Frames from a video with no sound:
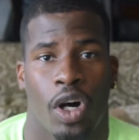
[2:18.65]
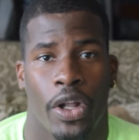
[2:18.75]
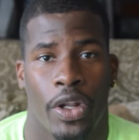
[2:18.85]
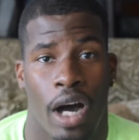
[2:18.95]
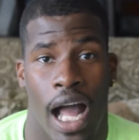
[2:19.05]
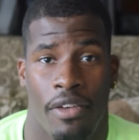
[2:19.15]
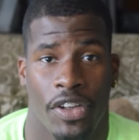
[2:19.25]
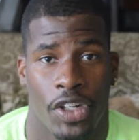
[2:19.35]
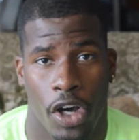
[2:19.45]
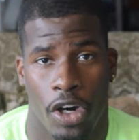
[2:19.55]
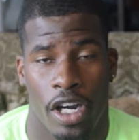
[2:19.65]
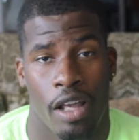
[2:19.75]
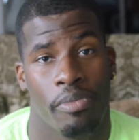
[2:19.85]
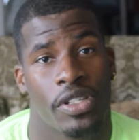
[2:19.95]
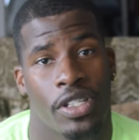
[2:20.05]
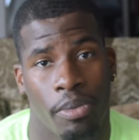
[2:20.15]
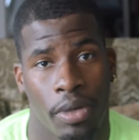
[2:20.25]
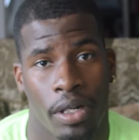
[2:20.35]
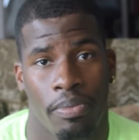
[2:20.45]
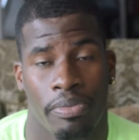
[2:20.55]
all know I have a daughter. Her name is Summer.